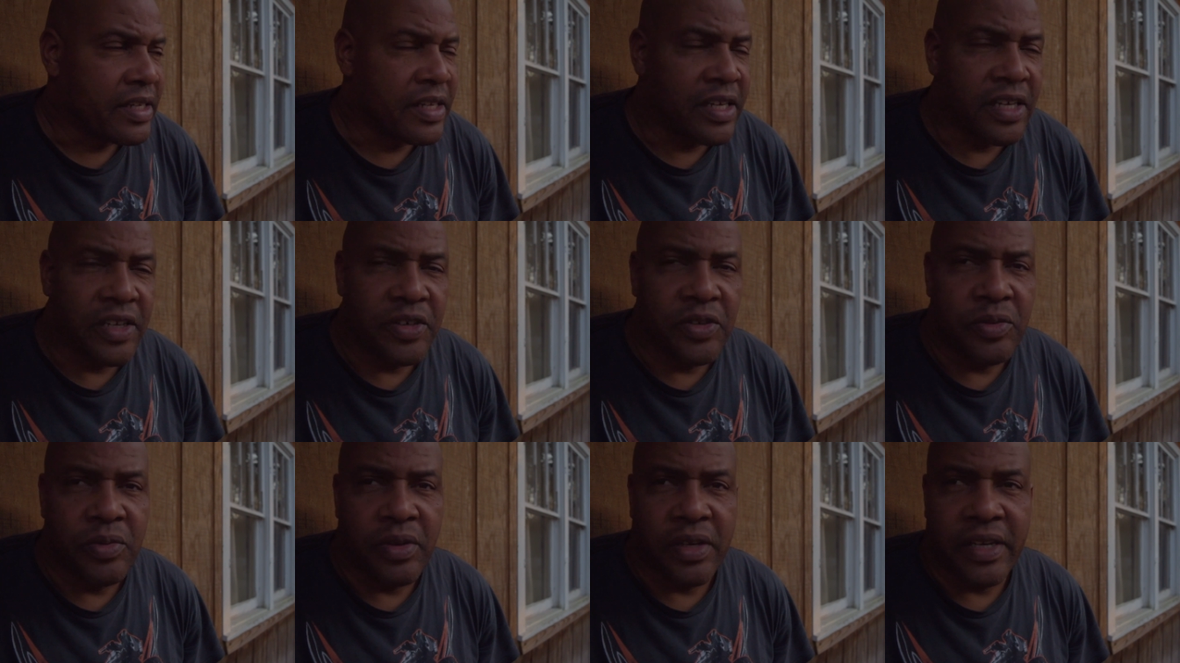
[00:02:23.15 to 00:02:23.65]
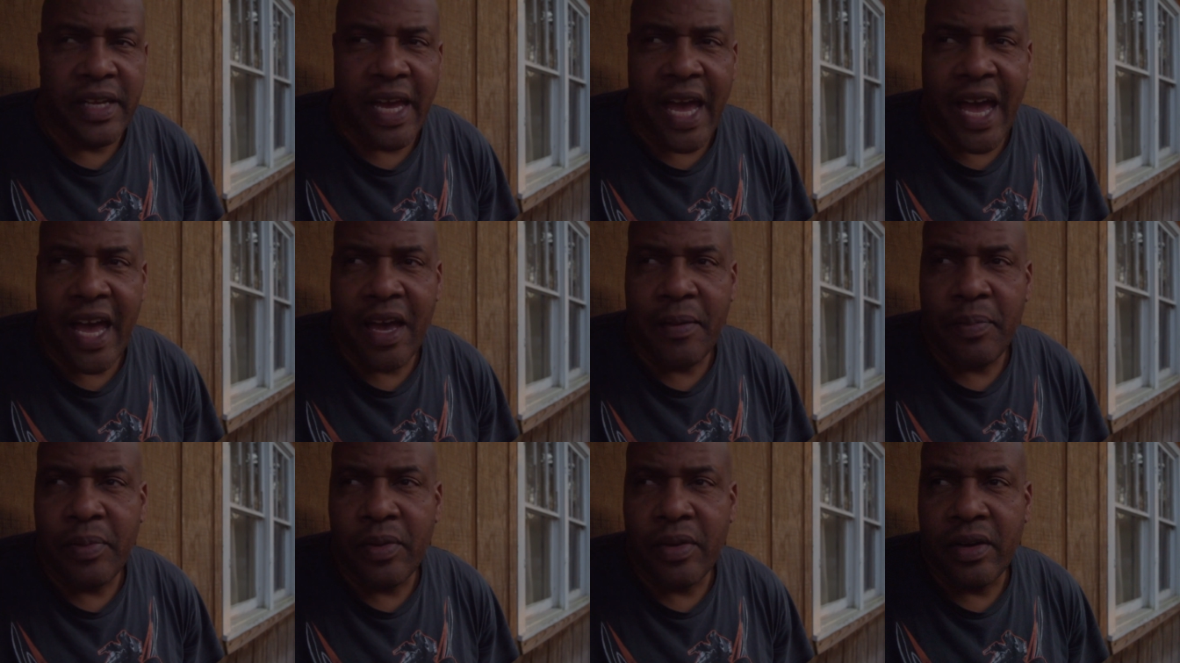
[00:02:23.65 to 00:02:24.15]
they'll do the
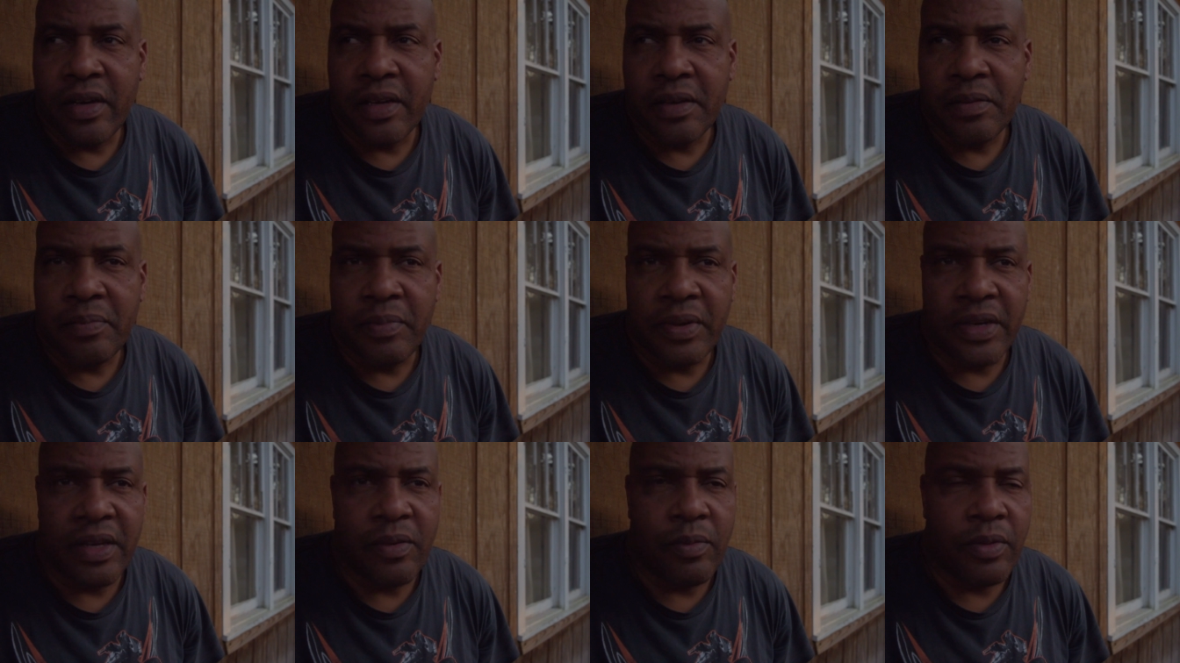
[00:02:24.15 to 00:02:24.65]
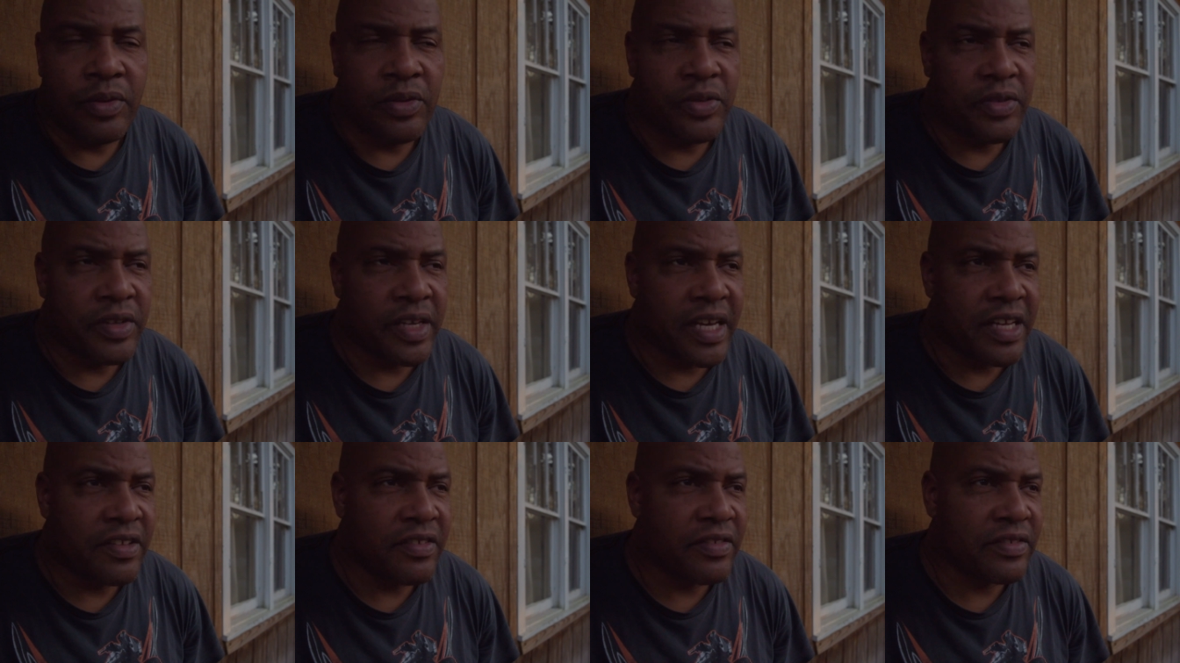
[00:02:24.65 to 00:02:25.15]
diet part but they won't
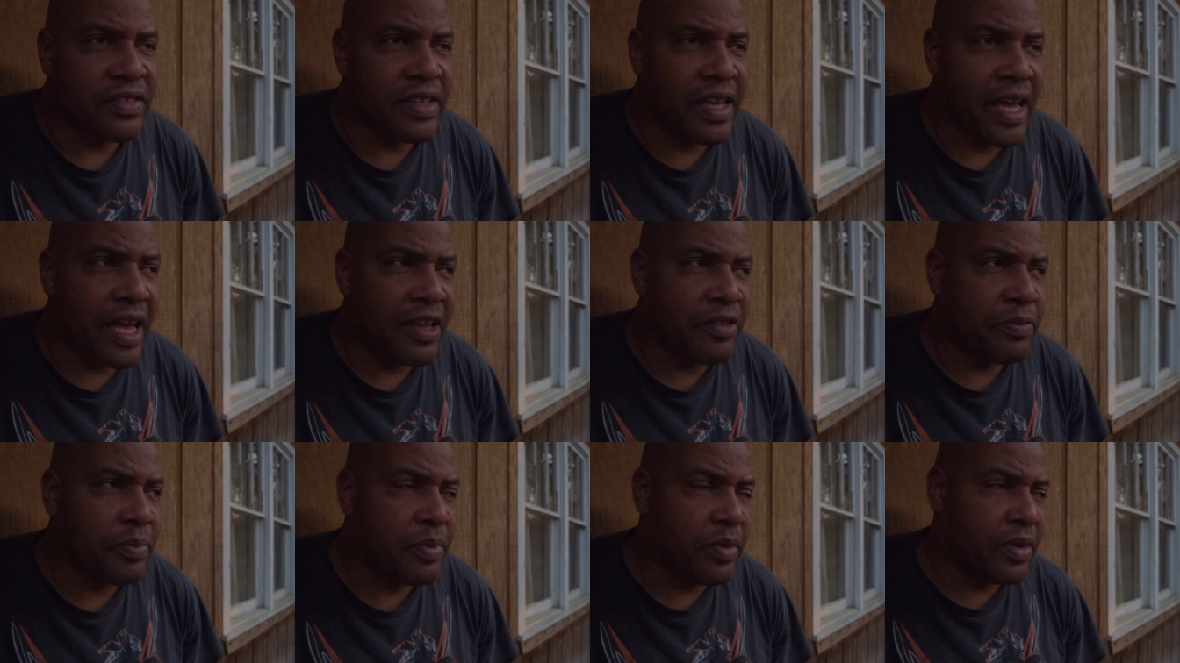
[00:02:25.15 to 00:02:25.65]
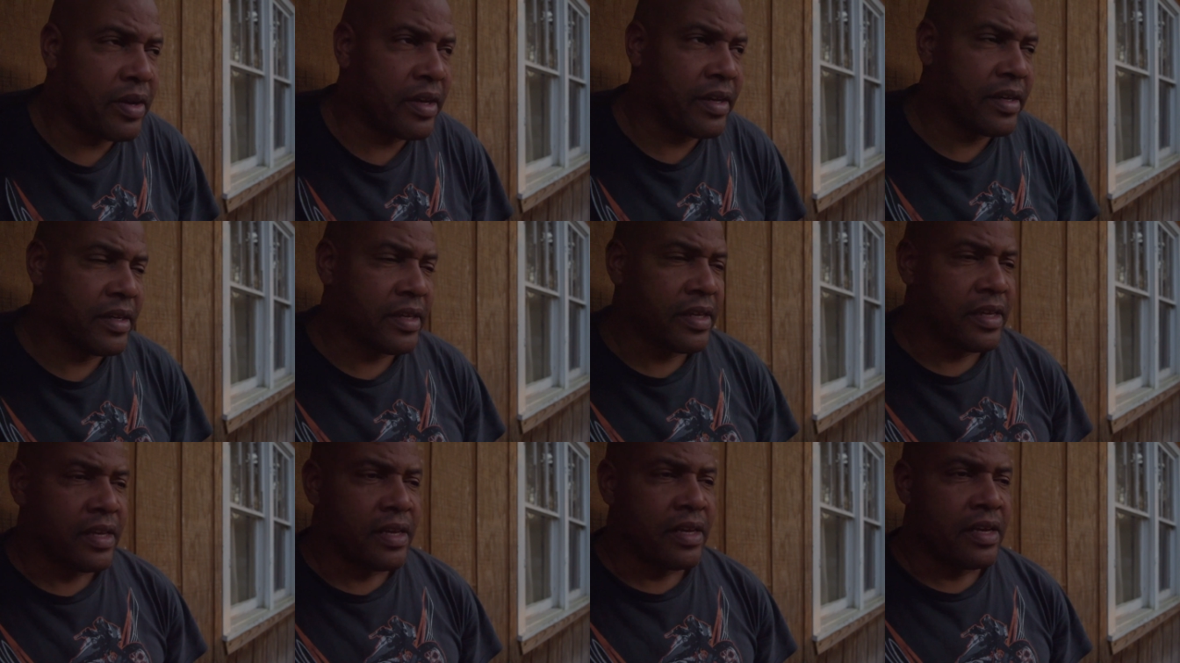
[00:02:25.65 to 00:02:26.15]
do the exercise part
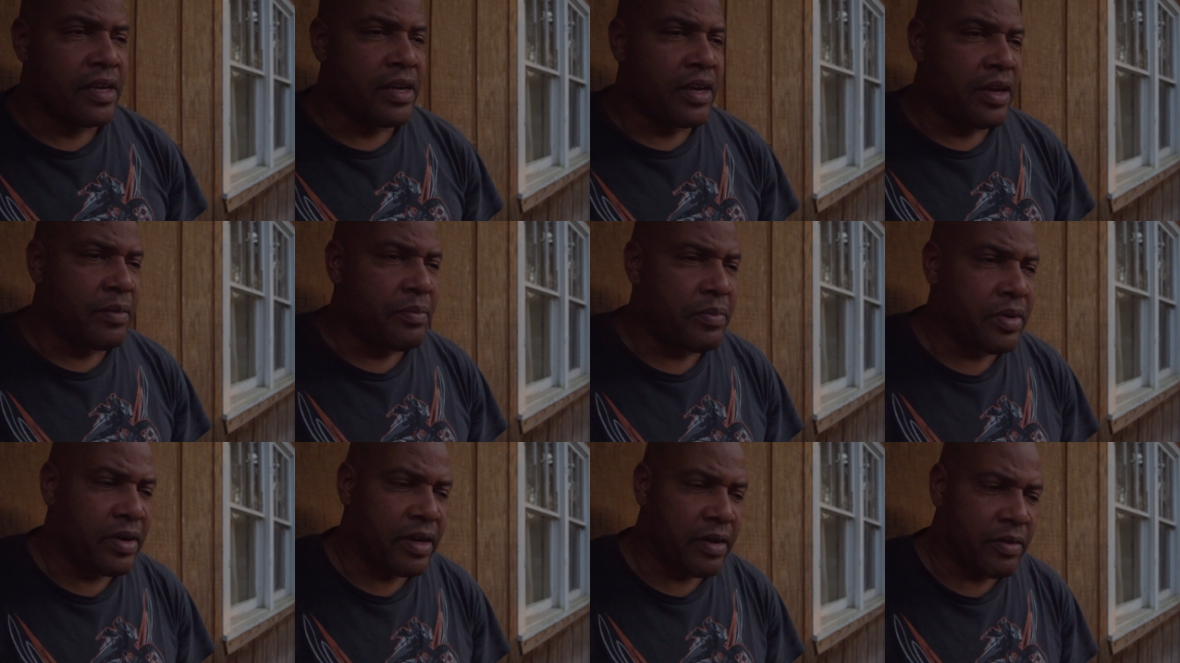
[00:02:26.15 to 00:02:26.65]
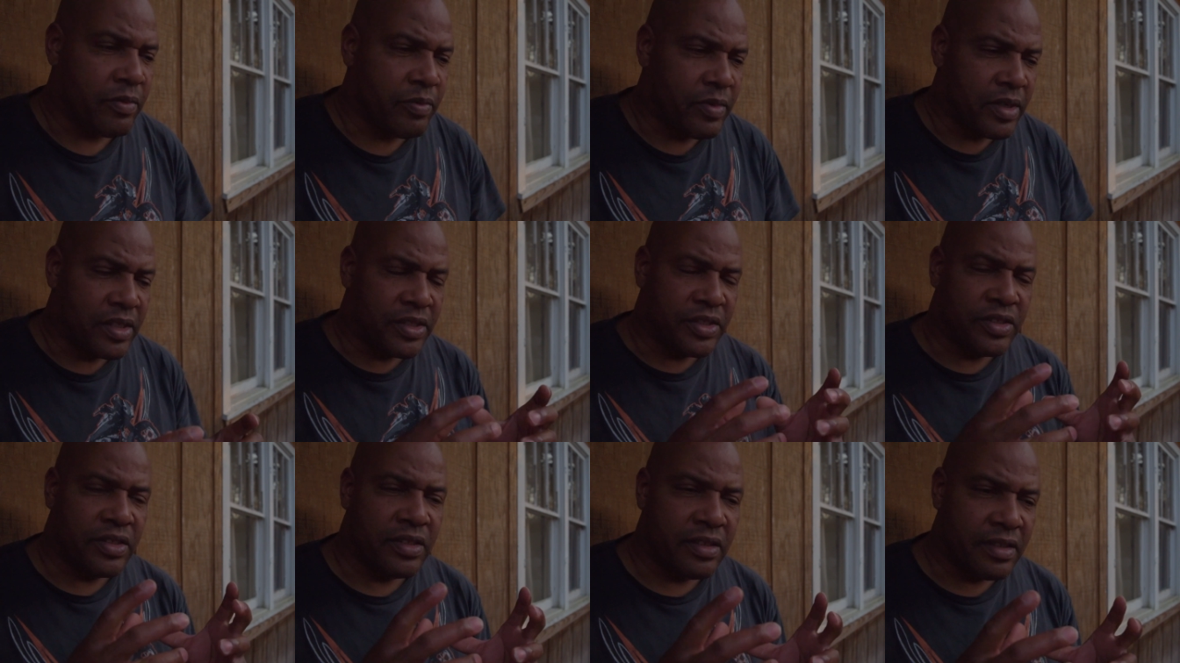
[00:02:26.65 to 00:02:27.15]
but
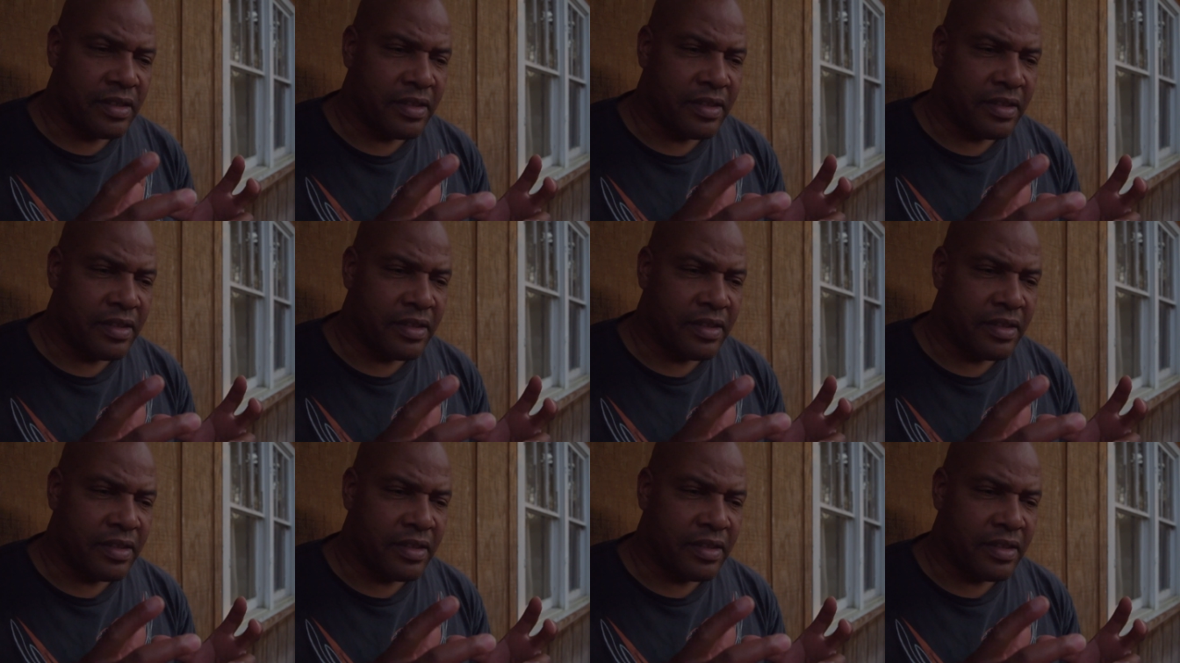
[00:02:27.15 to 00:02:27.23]
what